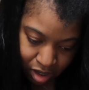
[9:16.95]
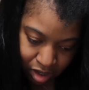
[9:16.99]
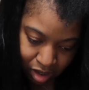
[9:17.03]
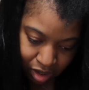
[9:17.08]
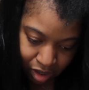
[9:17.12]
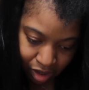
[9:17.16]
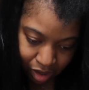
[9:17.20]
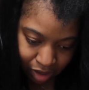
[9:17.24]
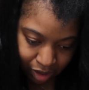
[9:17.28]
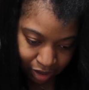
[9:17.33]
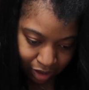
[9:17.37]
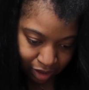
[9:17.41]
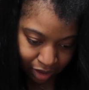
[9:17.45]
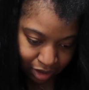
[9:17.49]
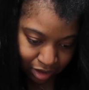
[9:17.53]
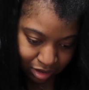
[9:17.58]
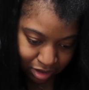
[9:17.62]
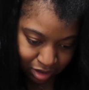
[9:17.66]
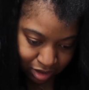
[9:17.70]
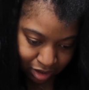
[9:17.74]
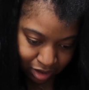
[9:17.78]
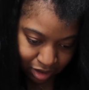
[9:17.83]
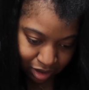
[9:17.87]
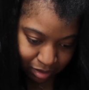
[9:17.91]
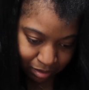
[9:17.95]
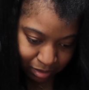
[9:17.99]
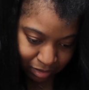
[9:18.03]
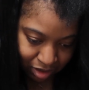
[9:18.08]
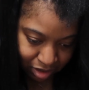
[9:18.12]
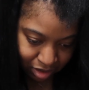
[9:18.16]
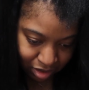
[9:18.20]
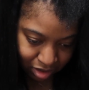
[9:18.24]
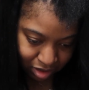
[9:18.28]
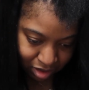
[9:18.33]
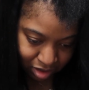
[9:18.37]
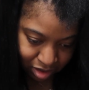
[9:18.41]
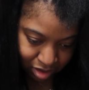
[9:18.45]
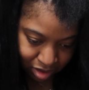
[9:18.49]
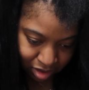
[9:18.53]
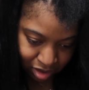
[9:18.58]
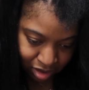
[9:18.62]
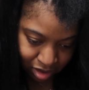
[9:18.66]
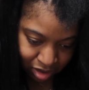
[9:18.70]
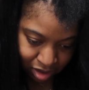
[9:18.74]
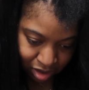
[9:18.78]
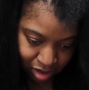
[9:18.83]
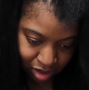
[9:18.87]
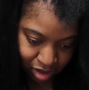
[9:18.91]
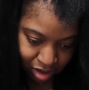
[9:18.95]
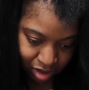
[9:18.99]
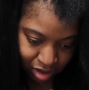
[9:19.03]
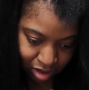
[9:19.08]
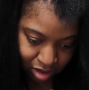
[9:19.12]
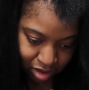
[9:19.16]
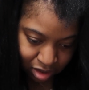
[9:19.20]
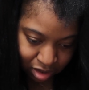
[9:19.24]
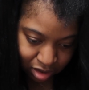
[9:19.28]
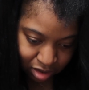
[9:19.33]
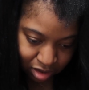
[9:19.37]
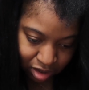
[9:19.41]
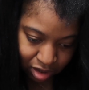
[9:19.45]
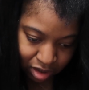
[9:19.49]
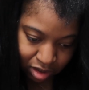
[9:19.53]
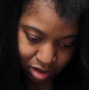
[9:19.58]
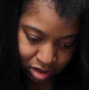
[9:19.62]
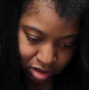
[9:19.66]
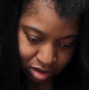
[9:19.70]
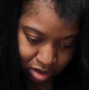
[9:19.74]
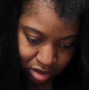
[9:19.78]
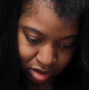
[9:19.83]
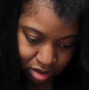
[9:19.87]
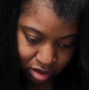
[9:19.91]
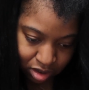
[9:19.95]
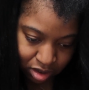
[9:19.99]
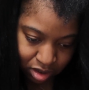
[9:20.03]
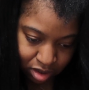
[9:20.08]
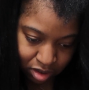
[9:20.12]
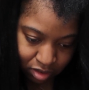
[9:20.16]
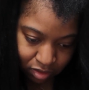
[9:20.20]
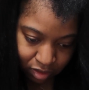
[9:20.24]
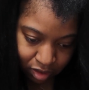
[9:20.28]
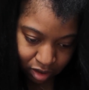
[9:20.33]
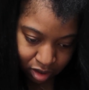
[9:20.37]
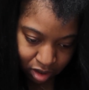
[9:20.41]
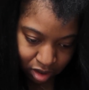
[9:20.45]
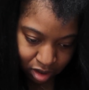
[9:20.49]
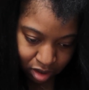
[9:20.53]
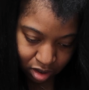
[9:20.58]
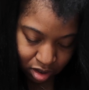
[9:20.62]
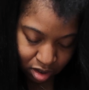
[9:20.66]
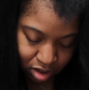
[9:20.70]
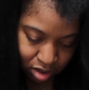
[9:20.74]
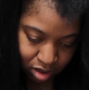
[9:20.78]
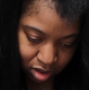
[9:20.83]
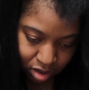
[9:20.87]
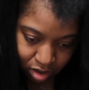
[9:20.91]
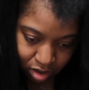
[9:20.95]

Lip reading: Y'all, I can't see it come out. I think this is good right here.